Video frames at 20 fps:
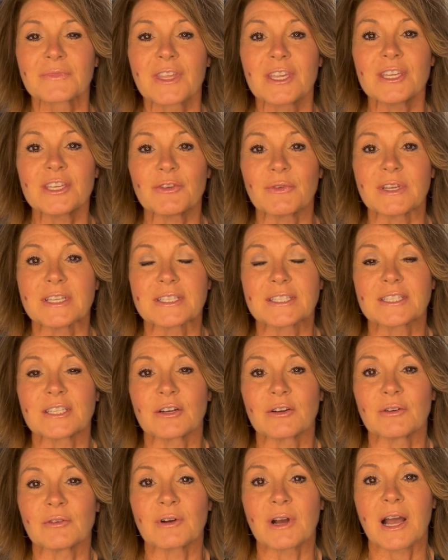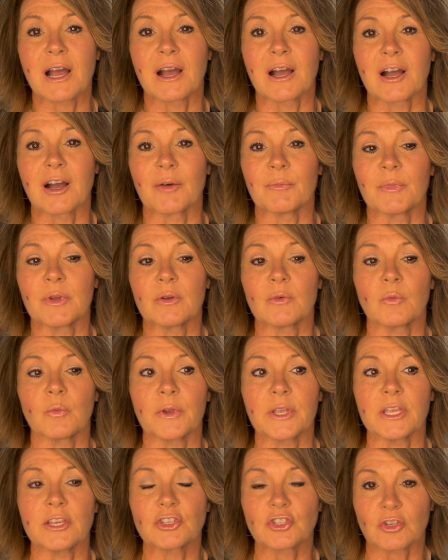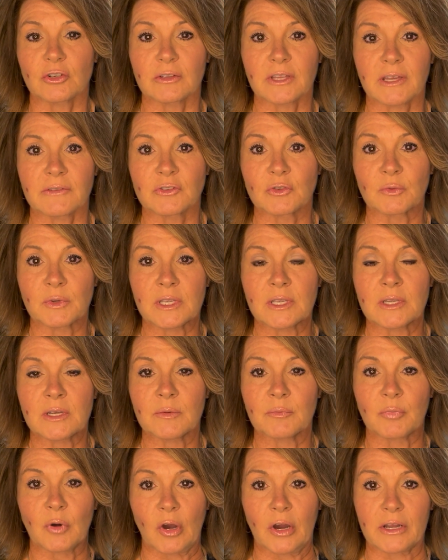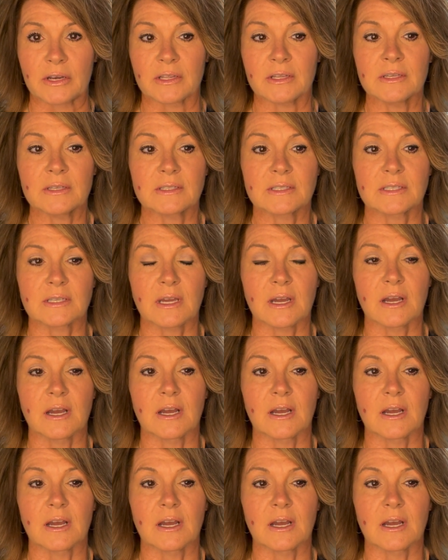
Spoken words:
Anyway, so we shortly after we bought it,